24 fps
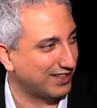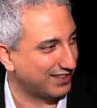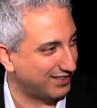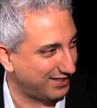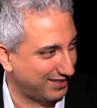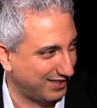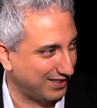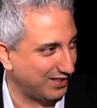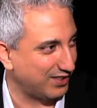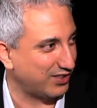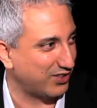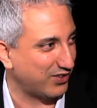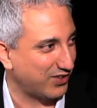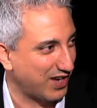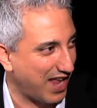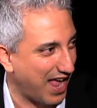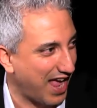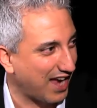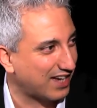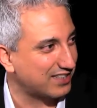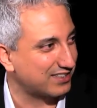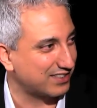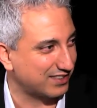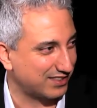the cylinder and
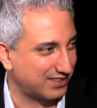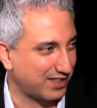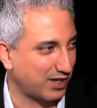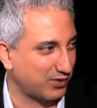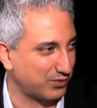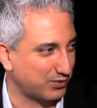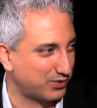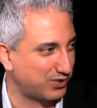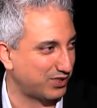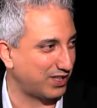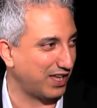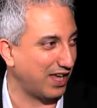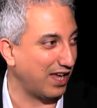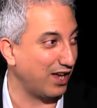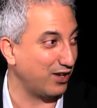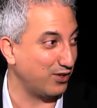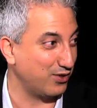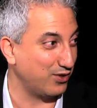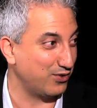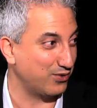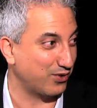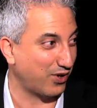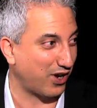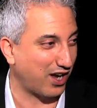axis that'll scare
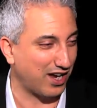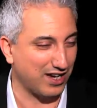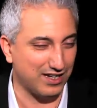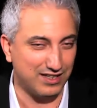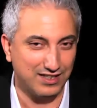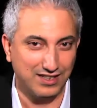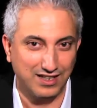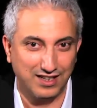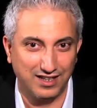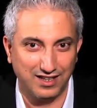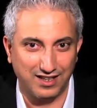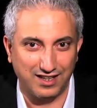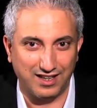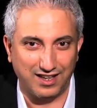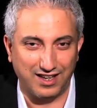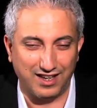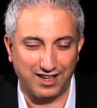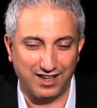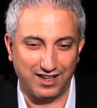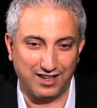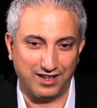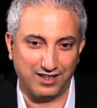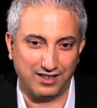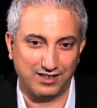you, right?
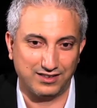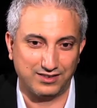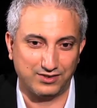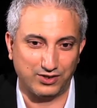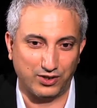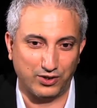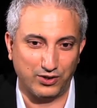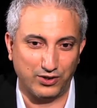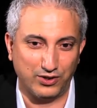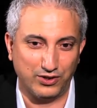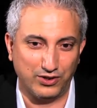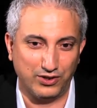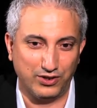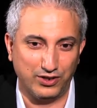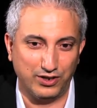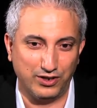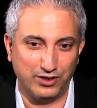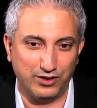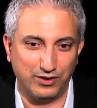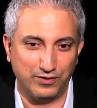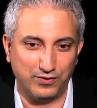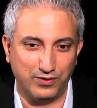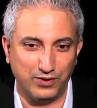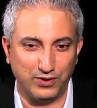So
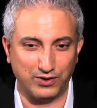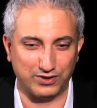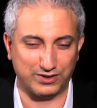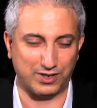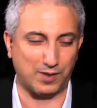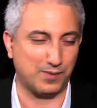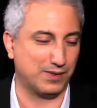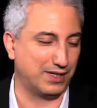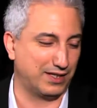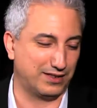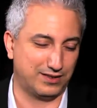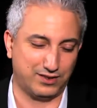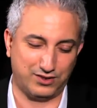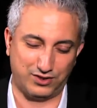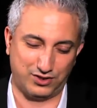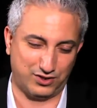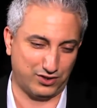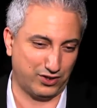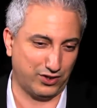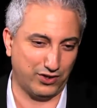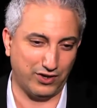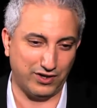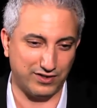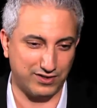if you've got something that
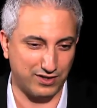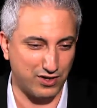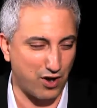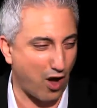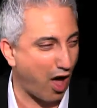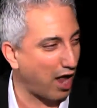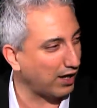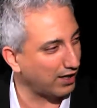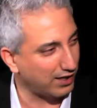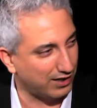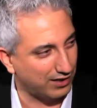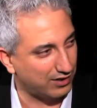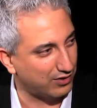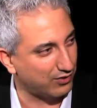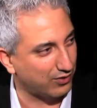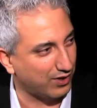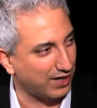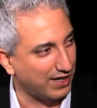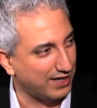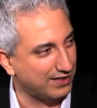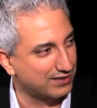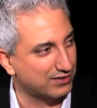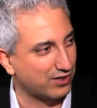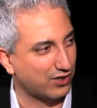turns 90
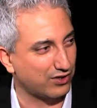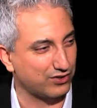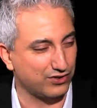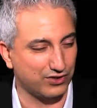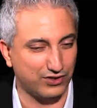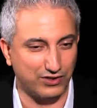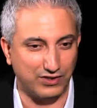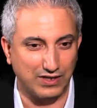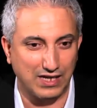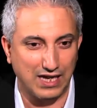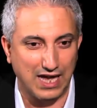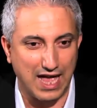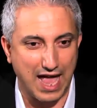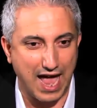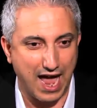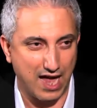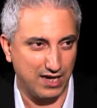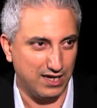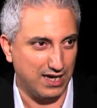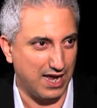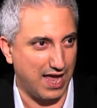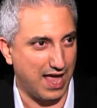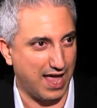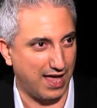degrees on you, how
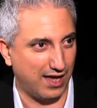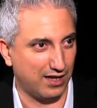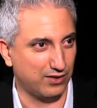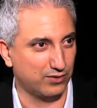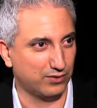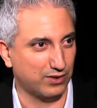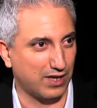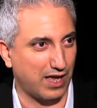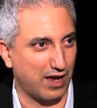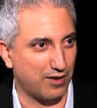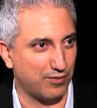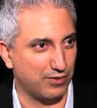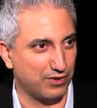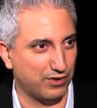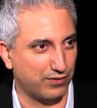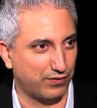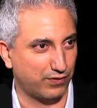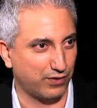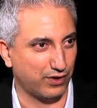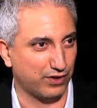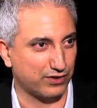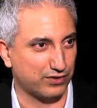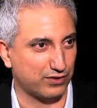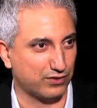do you handle that when you
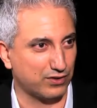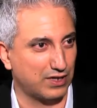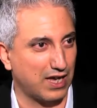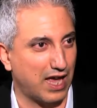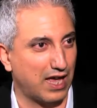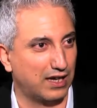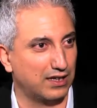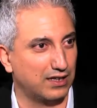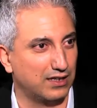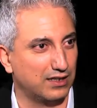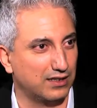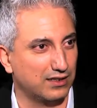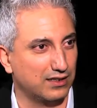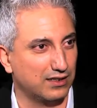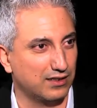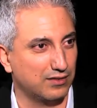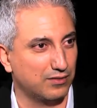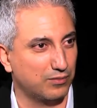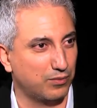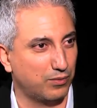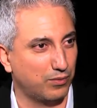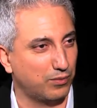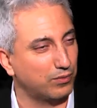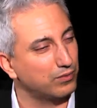first look at it?
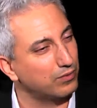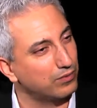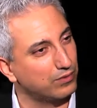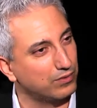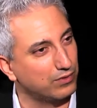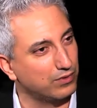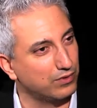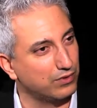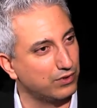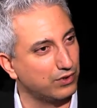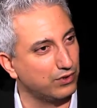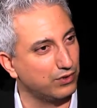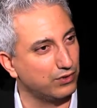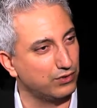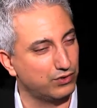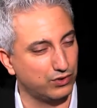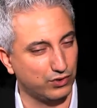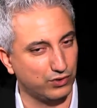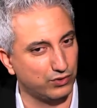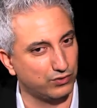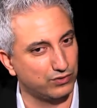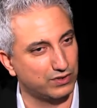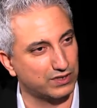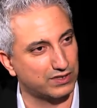Do
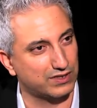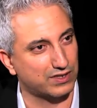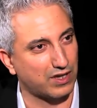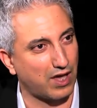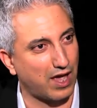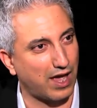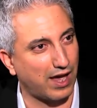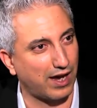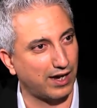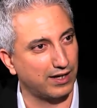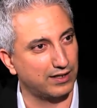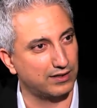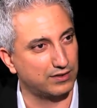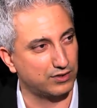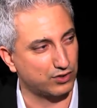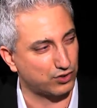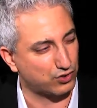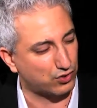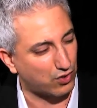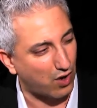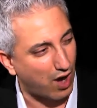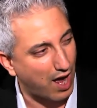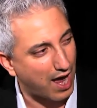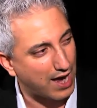you decide to
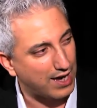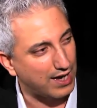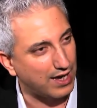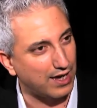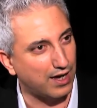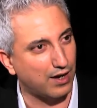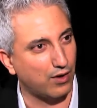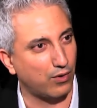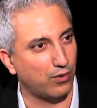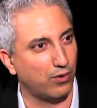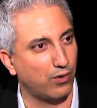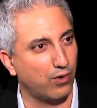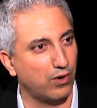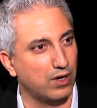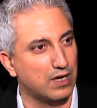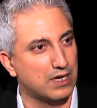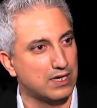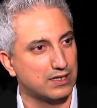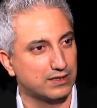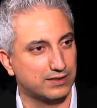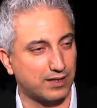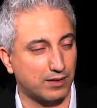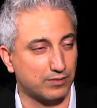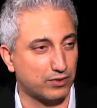try it, or
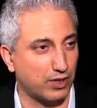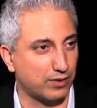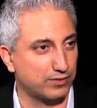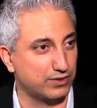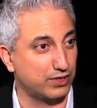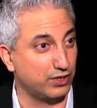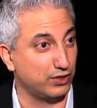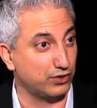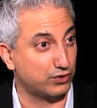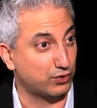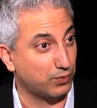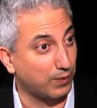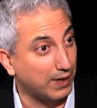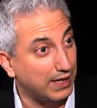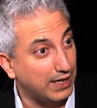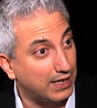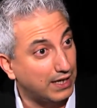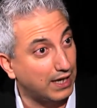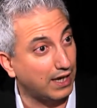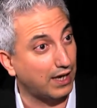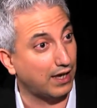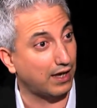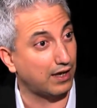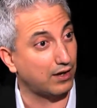sometimes do you
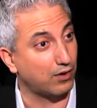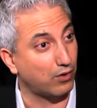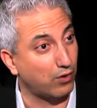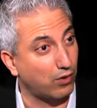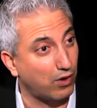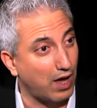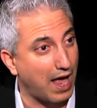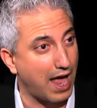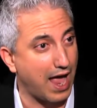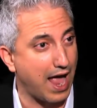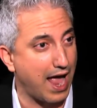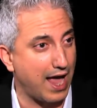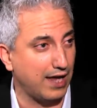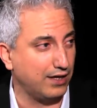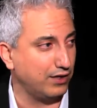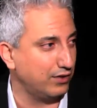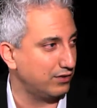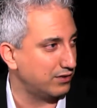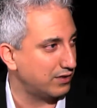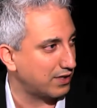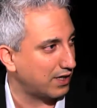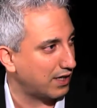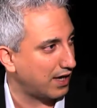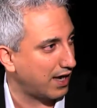tweak it, or how do
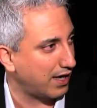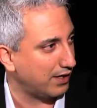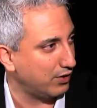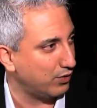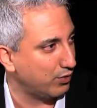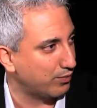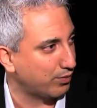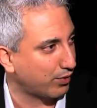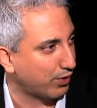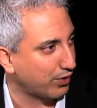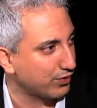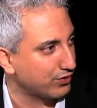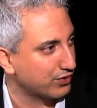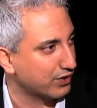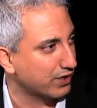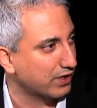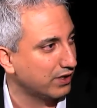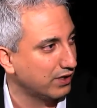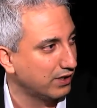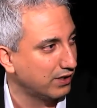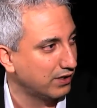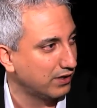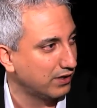you approach it?